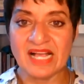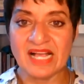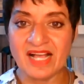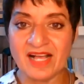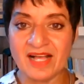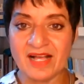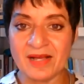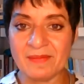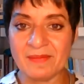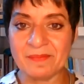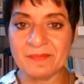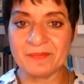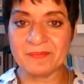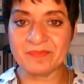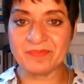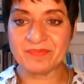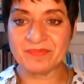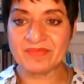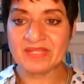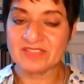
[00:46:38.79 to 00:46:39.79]

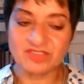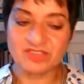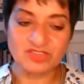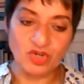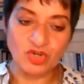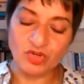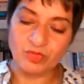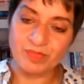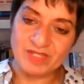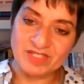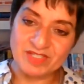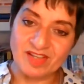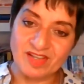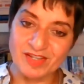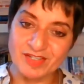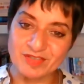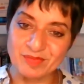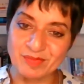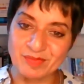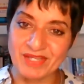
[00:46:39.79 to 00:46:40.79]
Dog
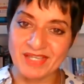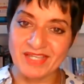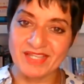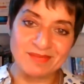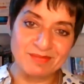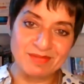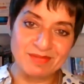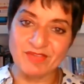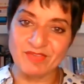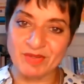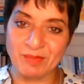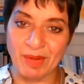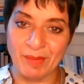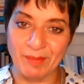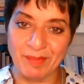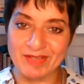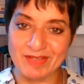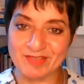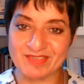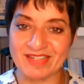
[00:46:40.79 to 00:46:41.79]
beside me, living my
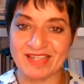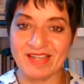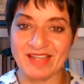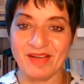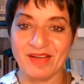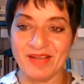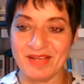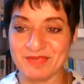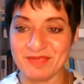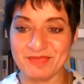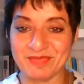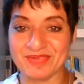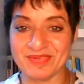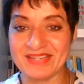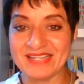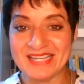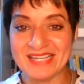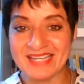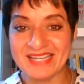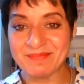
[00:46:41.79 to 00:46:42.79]
best life.
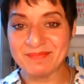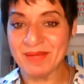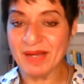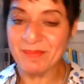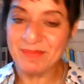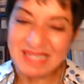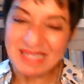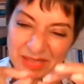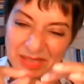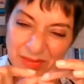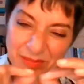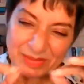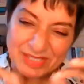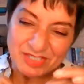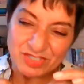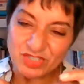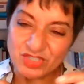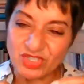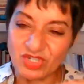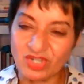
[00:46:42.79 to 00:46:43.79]
Might be a little
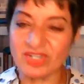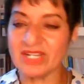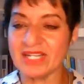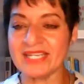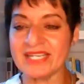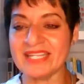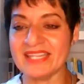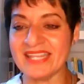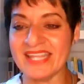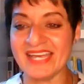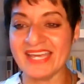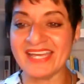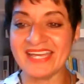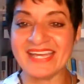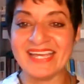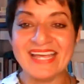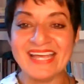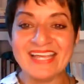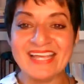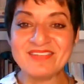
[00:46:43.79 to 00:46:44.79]
piece of chocolate in
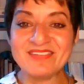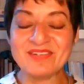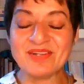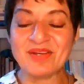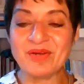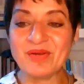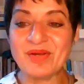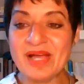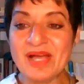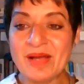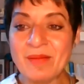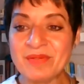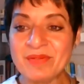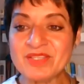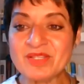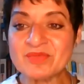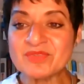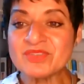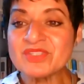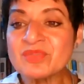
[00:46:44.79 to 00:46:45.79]
there, you know.
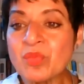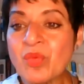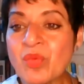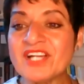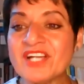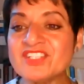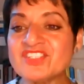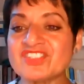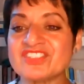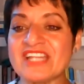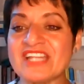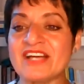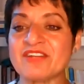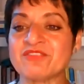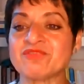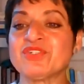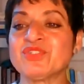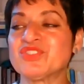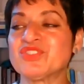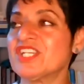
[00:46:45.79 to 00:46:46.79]
But the wind
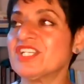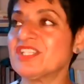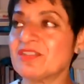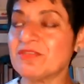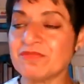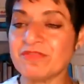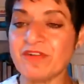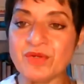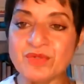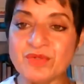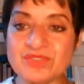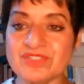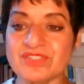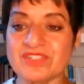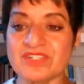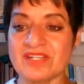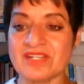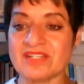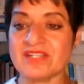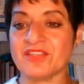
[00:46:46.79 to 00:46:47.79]
down routine, the phone's
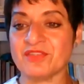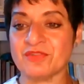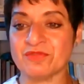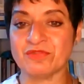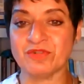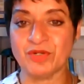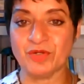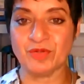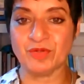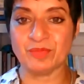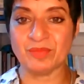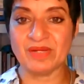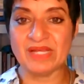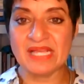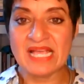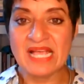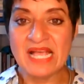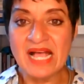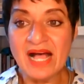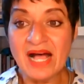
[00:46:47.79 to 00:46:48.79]
in another room.
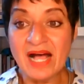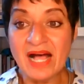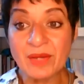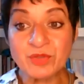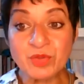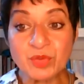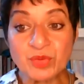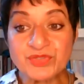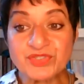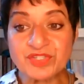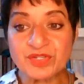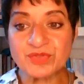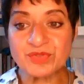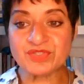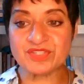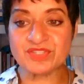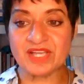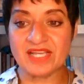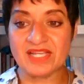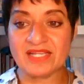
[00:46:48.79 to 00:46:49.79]
I would also
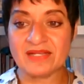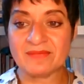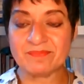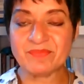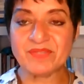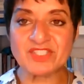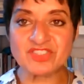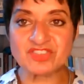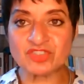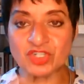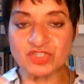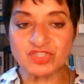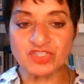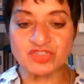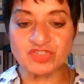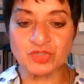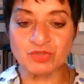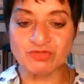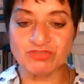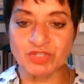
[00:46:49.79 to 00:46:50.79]
say it's not
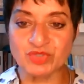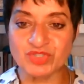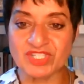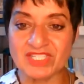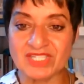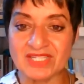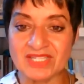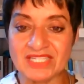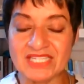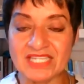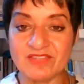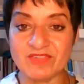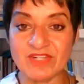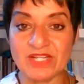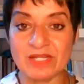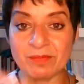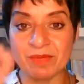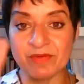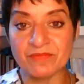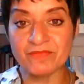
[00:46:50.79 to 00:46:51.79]
just your routine in the
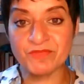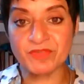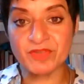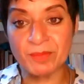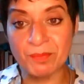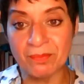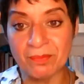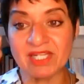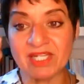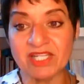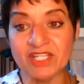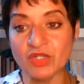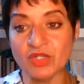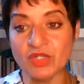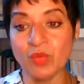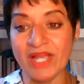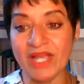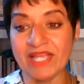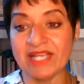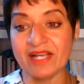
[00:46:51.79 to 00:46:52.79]
evening, but from the minute
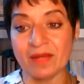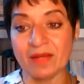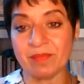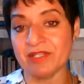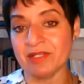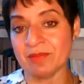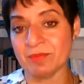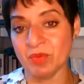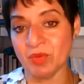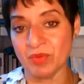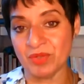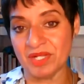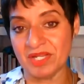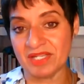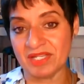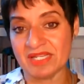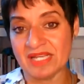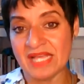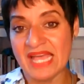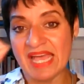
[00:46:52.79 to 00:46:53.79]
you wake up in the
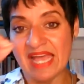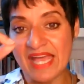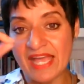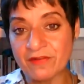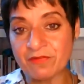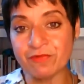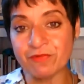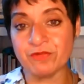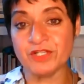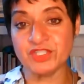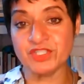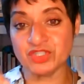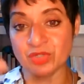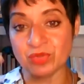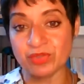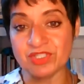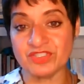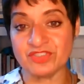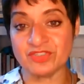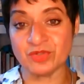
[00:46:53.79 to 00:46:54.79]
morning, every
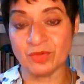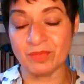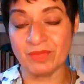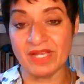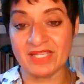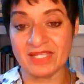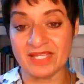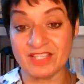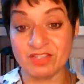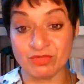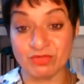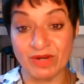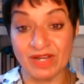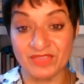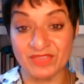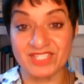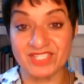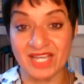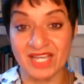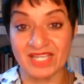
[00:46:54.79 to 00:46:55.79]
choice you're making
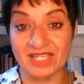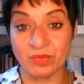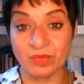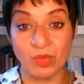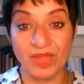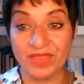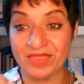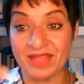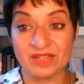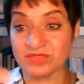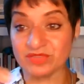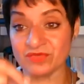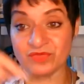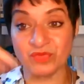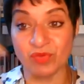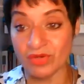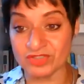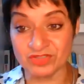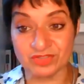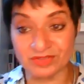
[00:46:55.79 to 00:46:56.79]
throughout the day,
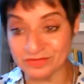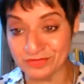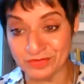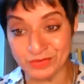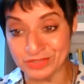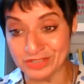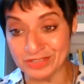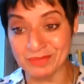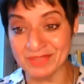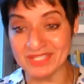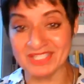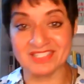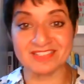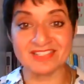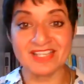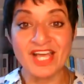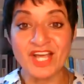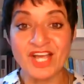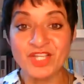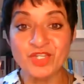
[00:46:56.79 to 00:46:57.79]
1,440 minutes,
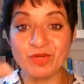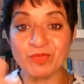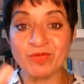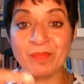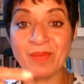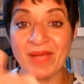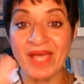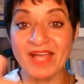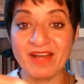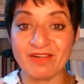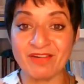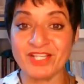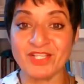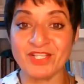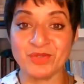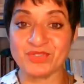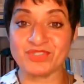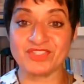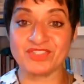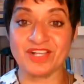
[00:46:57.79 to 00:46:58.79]
you're preparing
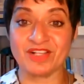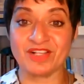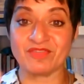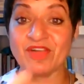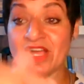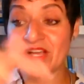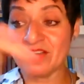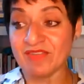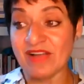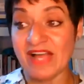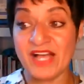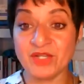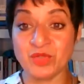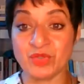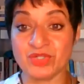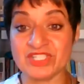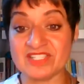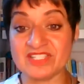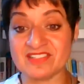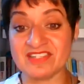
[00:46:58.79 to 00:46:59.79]
yourself for how
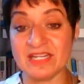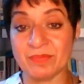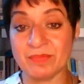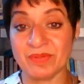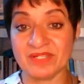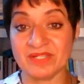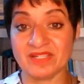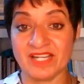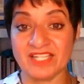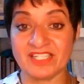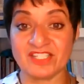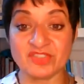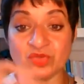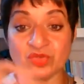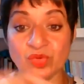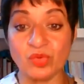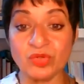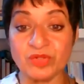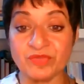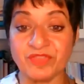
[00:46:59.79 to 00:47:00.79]
you're going to sleep at night, because
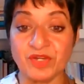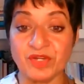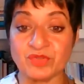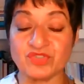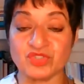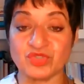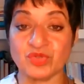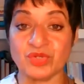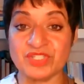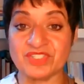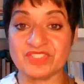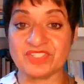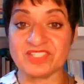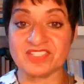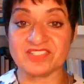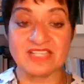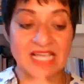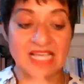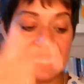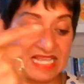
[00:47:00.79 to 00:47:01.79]
all of those
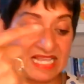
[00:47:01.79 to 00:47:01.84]
choices